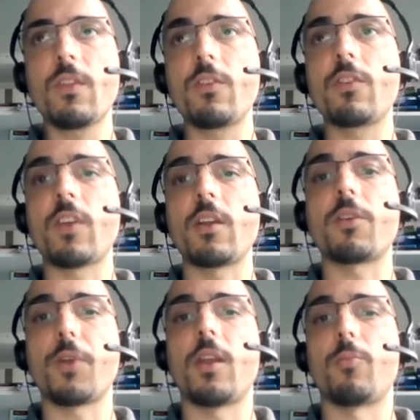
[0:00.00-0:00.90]
this is going to
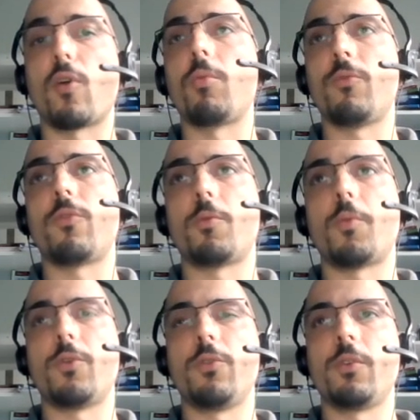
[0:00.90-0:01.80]
create a problem for
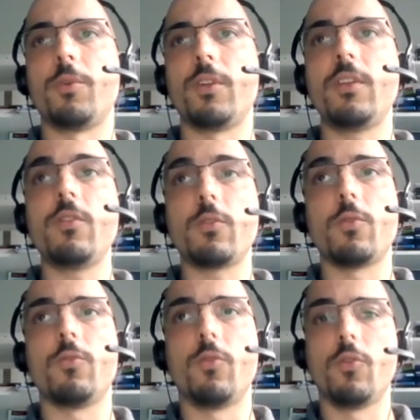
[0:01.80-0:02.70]
reproducibility. So
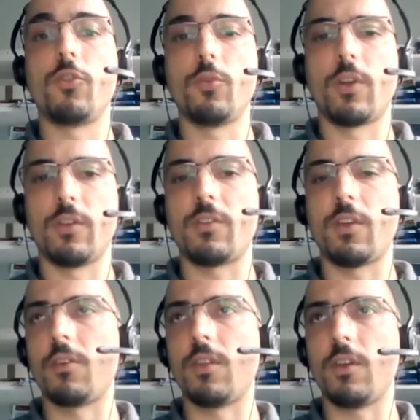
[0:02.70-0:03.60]
you should
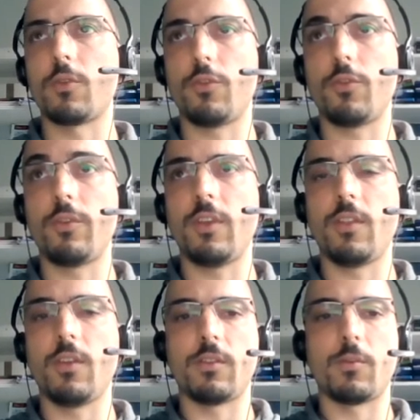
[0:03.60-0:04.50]
consider this, or you should see
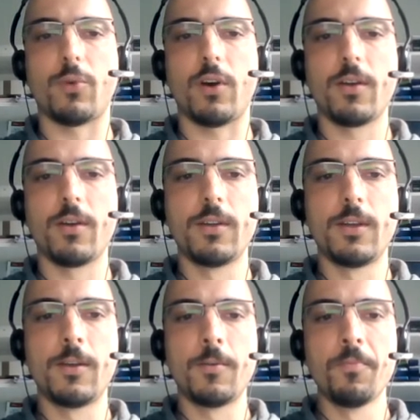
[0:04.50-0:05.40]
this as a bug.
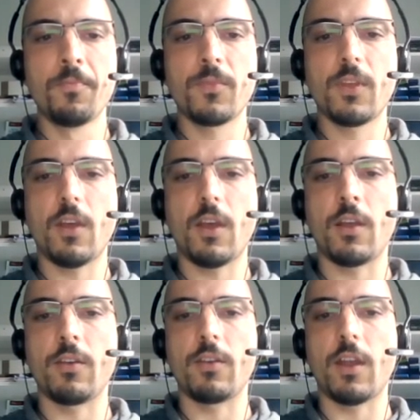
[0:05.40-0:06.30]

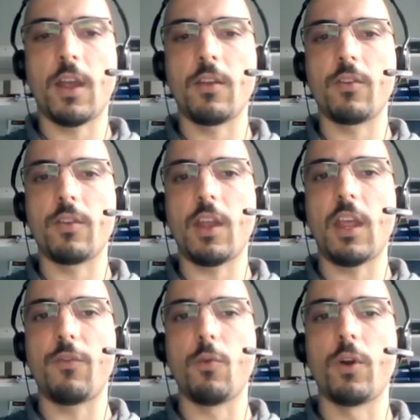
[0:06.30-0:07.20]
And
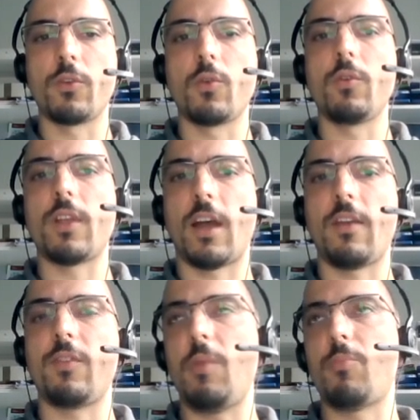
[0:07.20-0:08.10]
if you want to
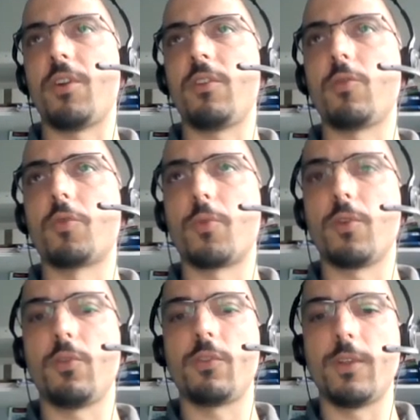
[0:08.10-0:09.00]
dive deeper into
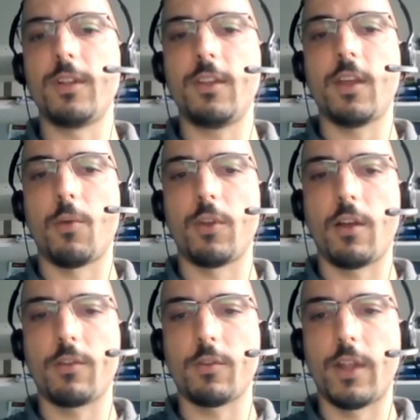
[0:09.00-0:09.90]
reproducibility, I would
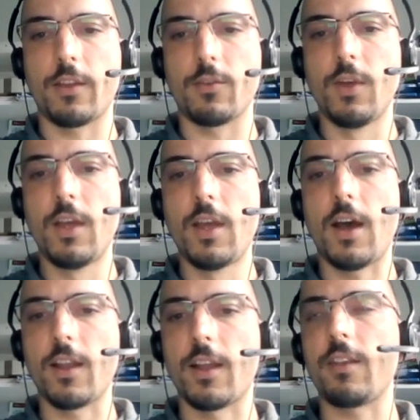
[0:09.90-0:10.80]
also like to
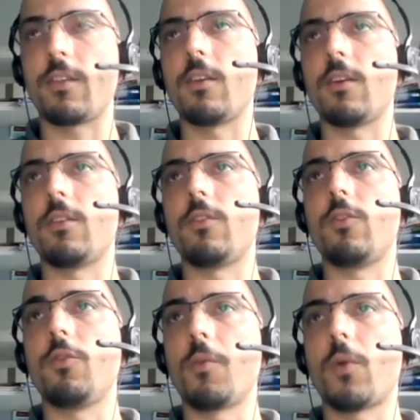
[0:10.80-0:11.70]
highlight the
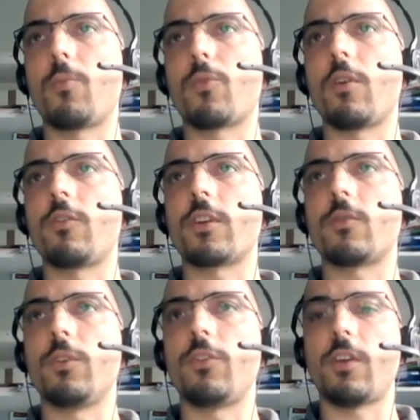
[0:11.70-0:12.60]
Turing Way
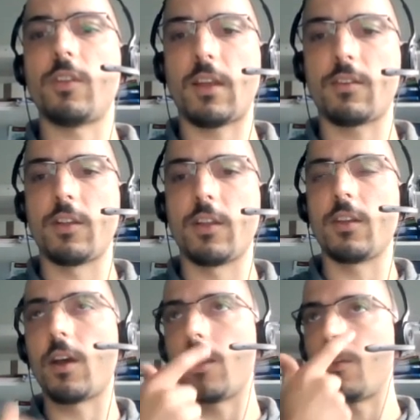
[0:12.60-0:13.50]
project, which has an excellent
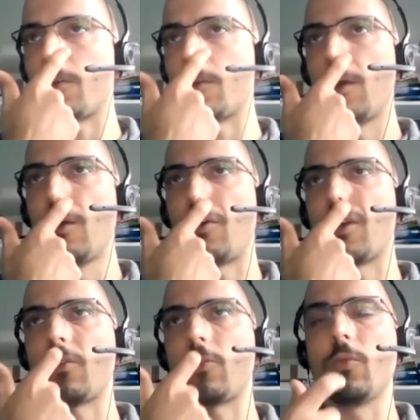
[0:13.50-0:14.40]
guide on
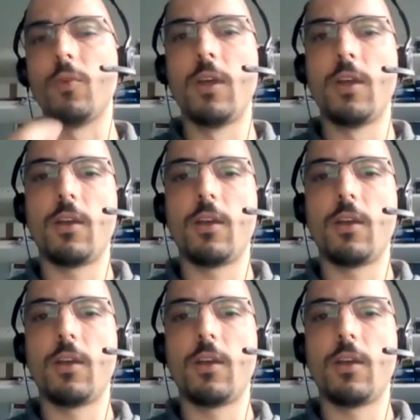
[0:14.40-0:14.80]
how to